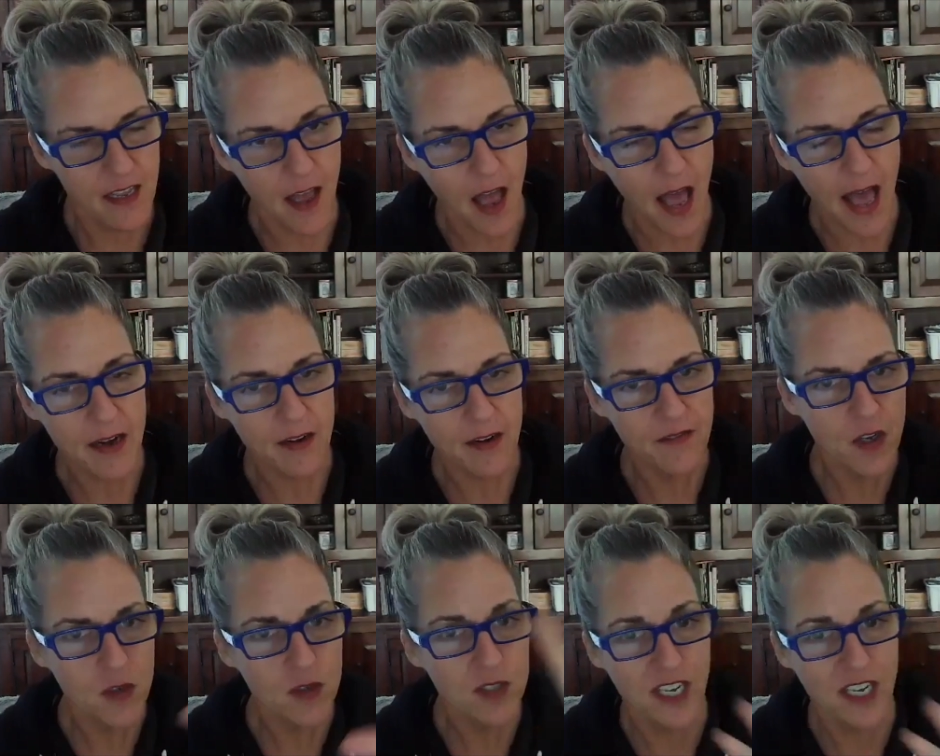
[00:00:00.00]
Out of
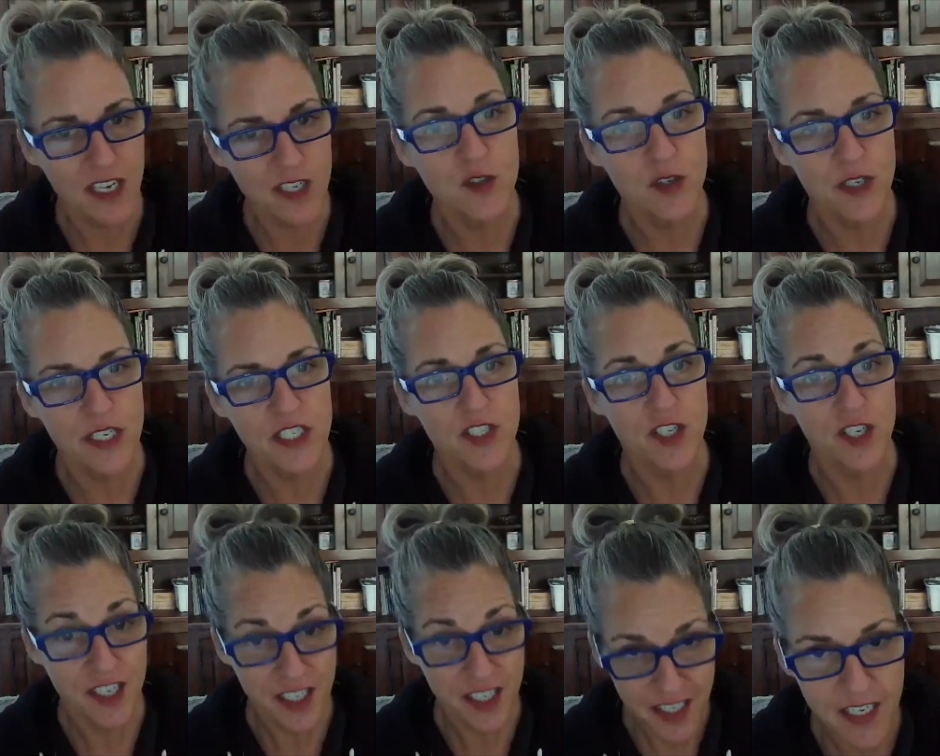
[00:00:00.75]
those 100,
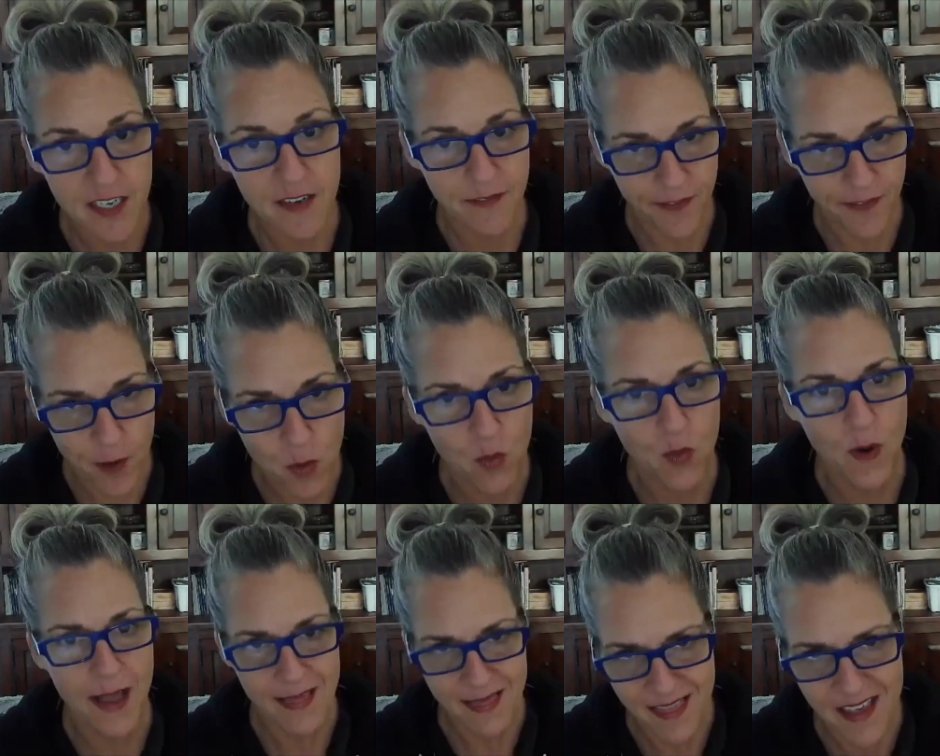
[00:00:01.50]
you're going to get a few
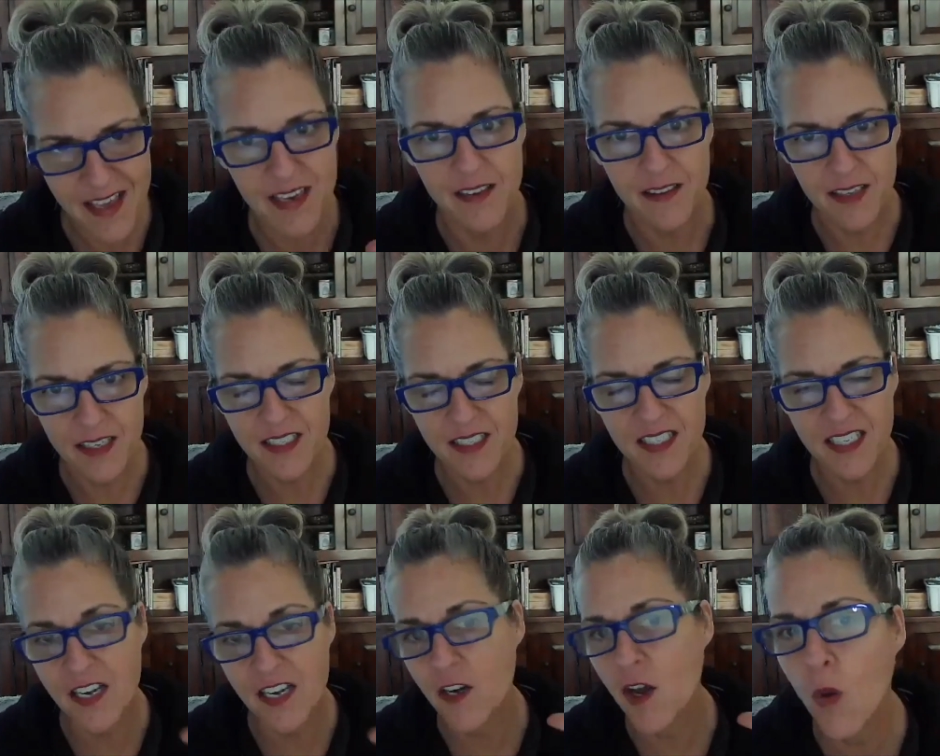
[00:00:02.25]
right then that
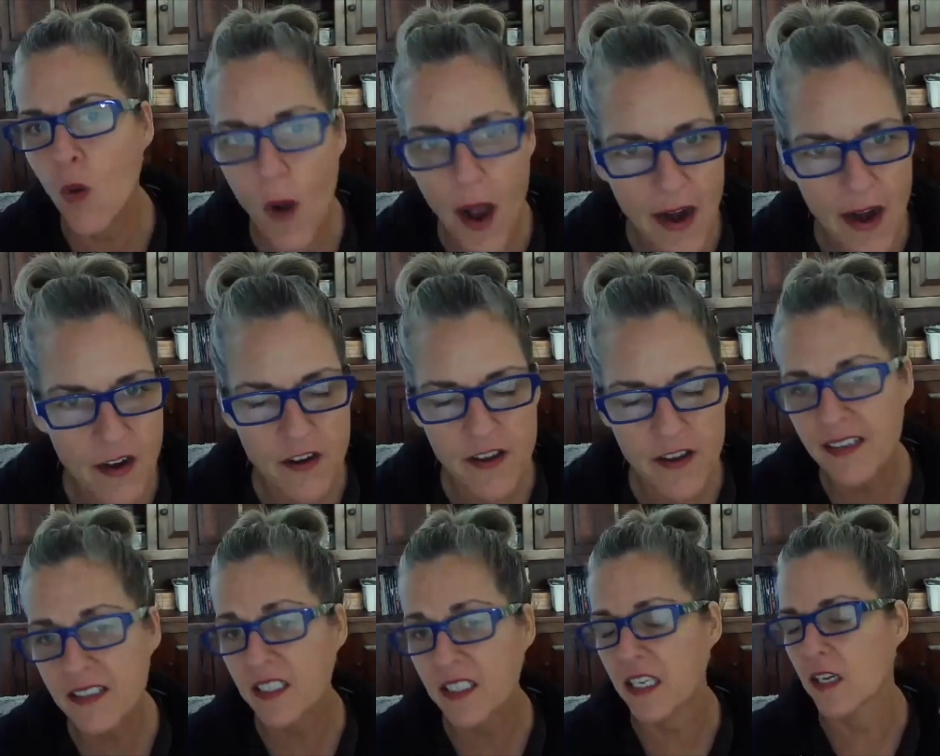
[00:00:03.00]
say, no, why are you
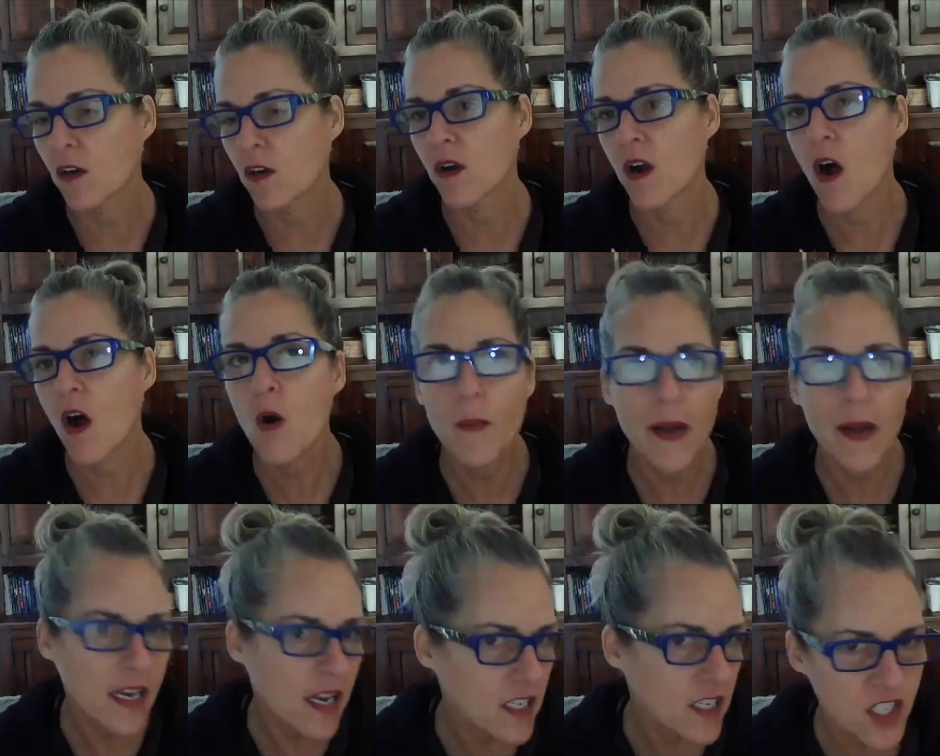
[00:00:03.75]
asking? Or, oh my
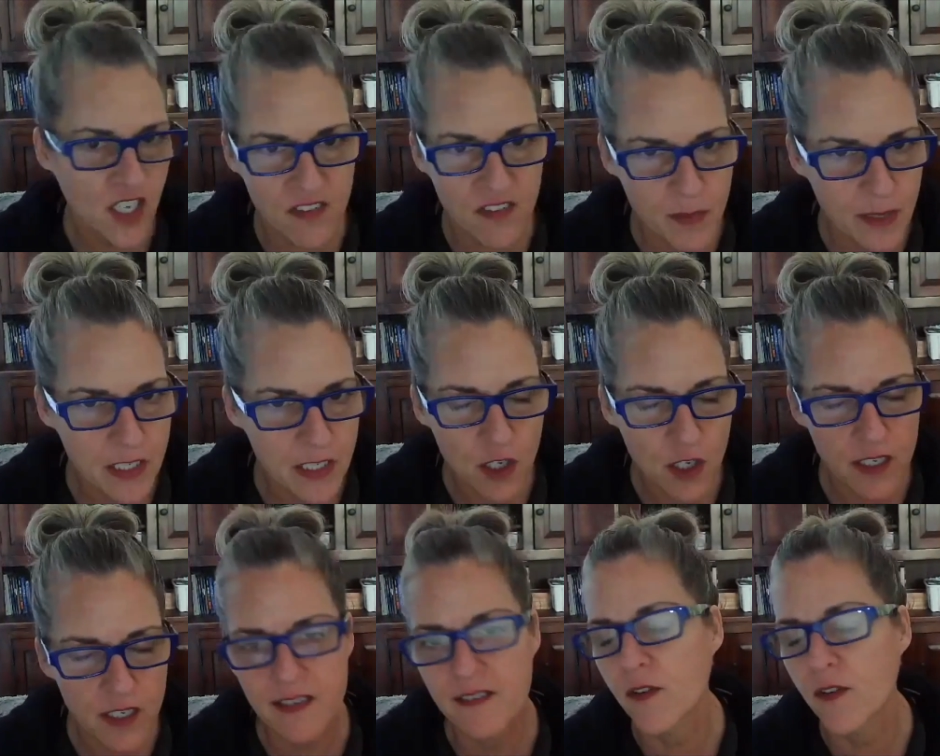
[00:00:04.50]
gosh, I've been
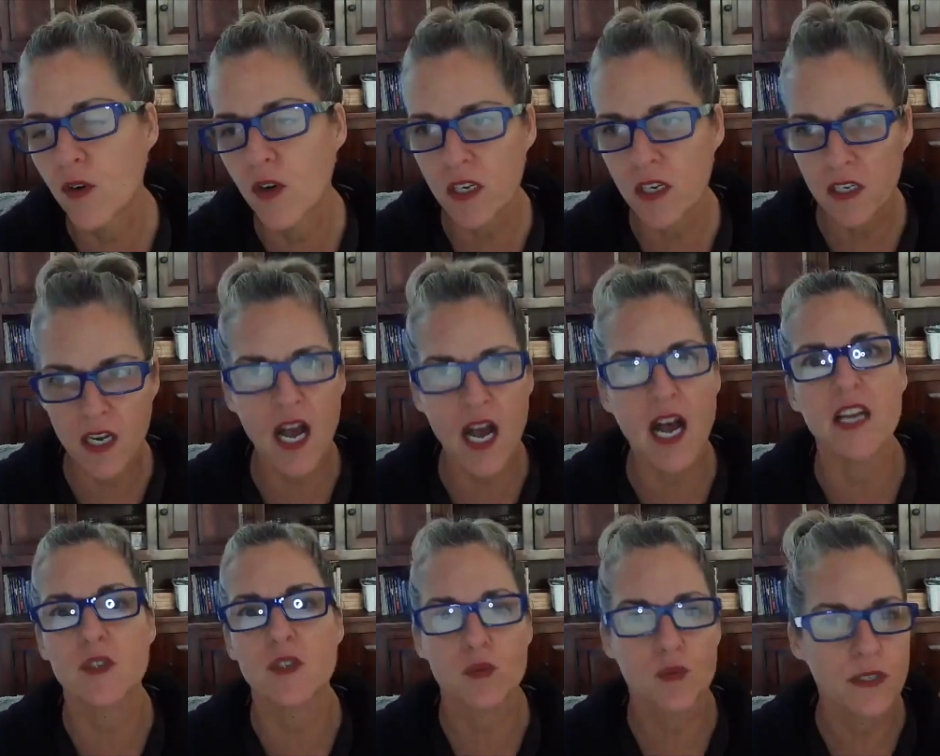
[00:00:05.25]
looking for,
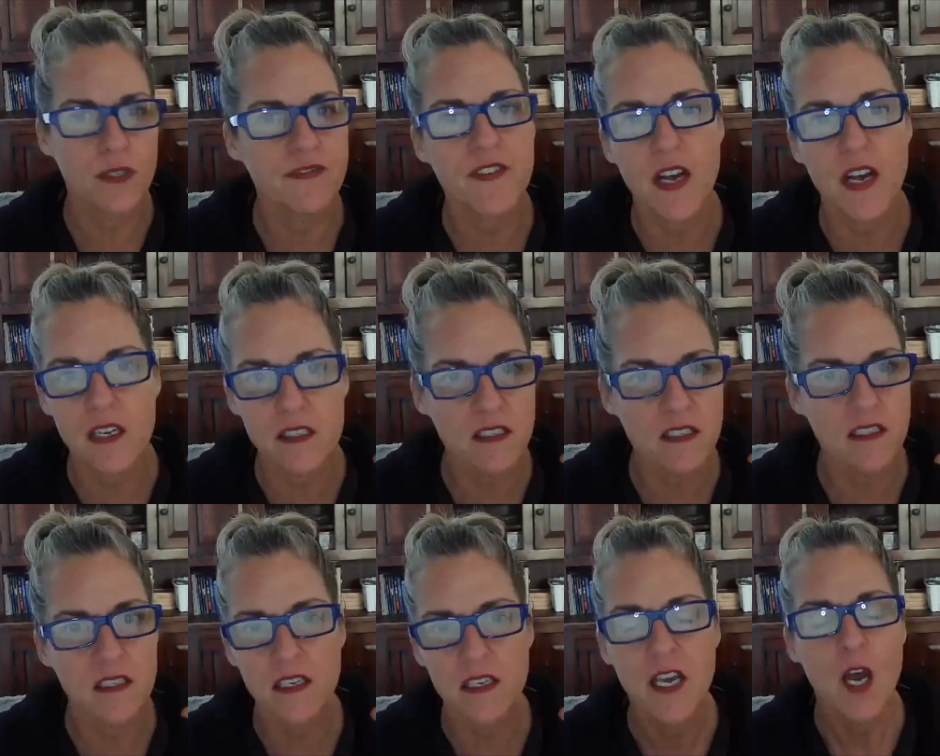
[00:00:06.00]
gosh, we've
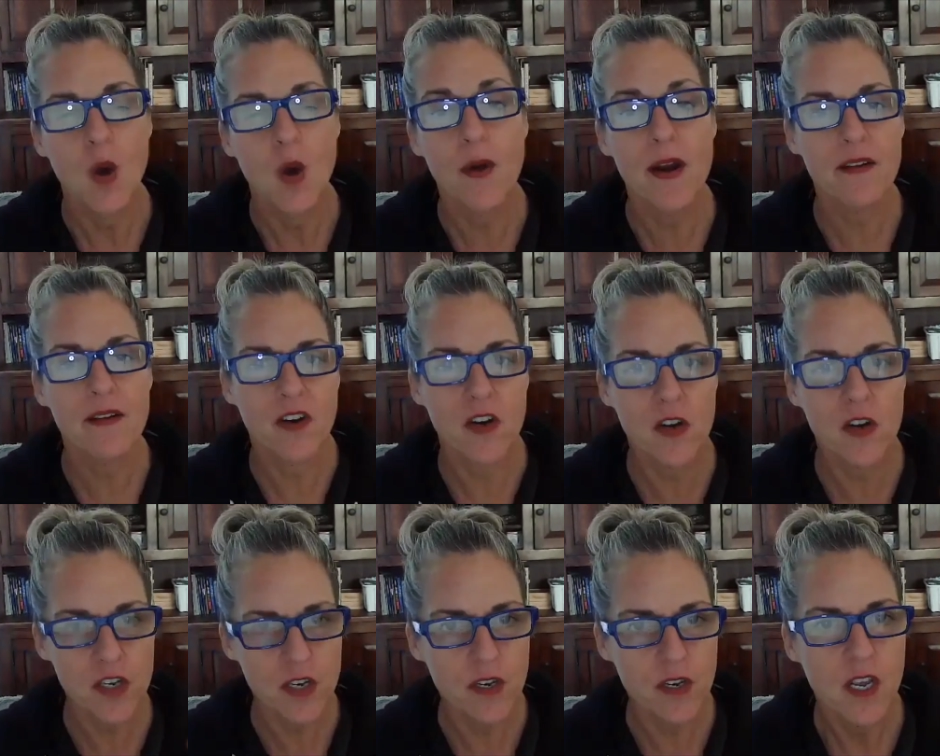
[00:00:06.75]
constantly, whatever.
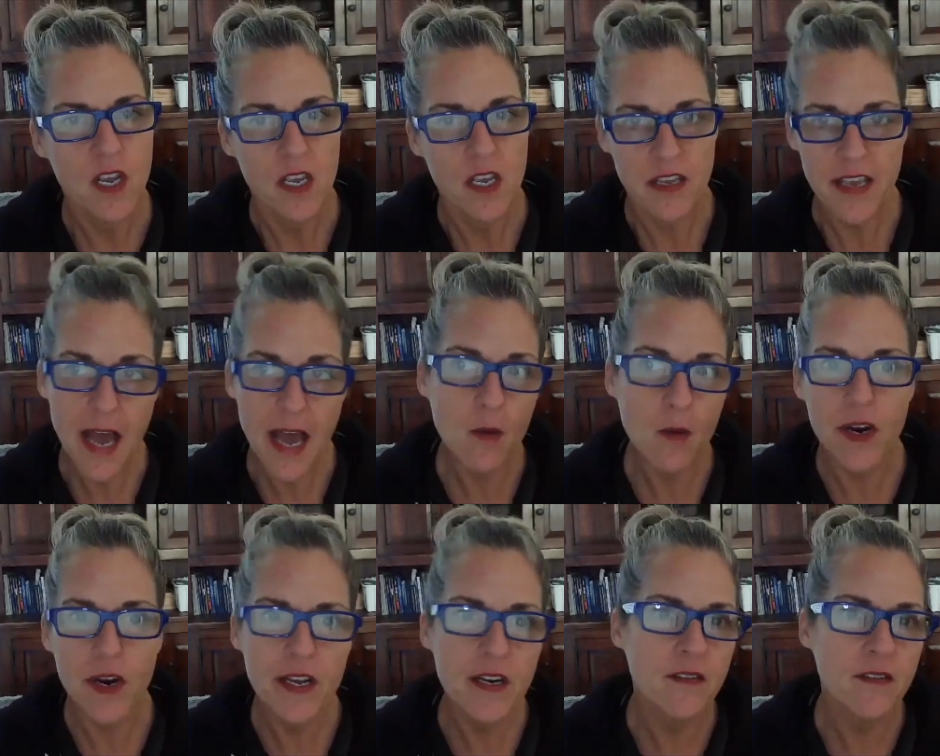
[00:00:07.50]
Yeah,
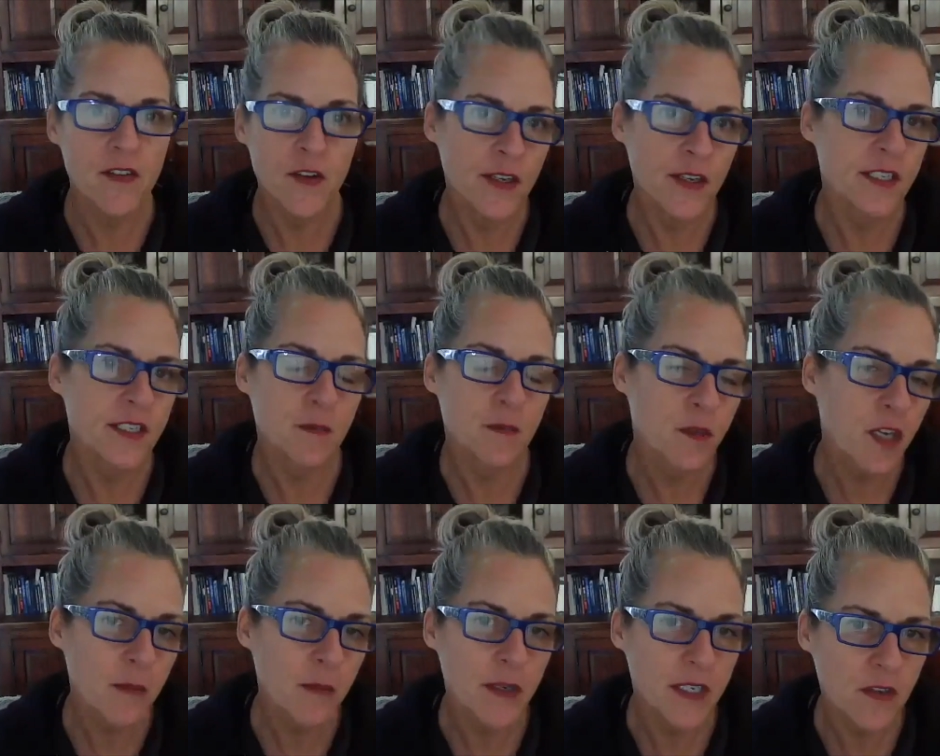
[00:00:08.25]
we're interviewing some
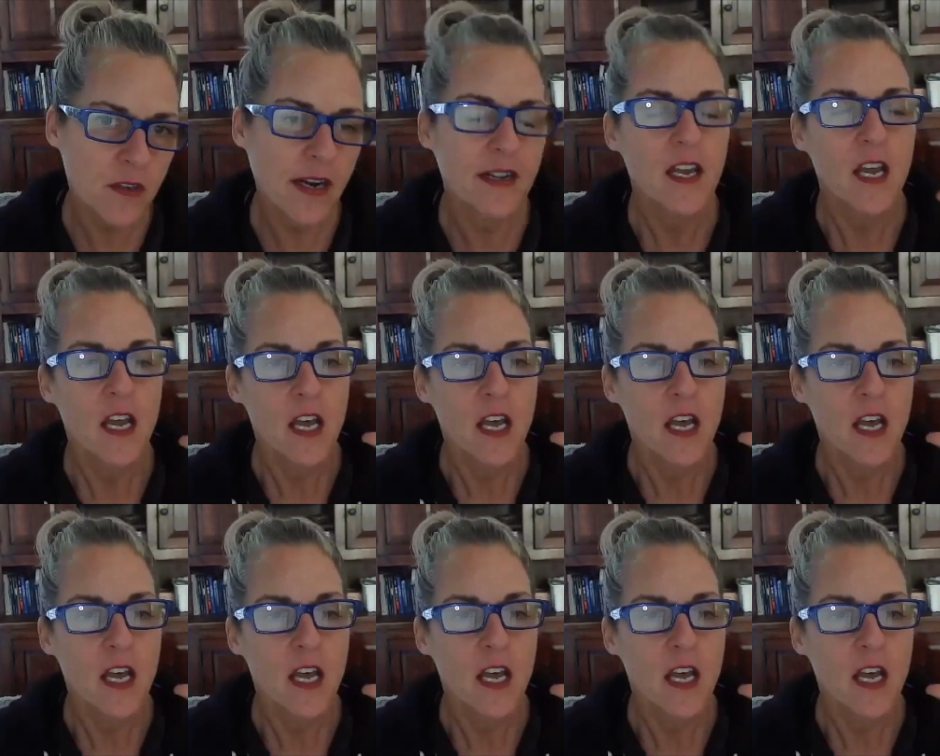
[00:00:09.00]
companies, right?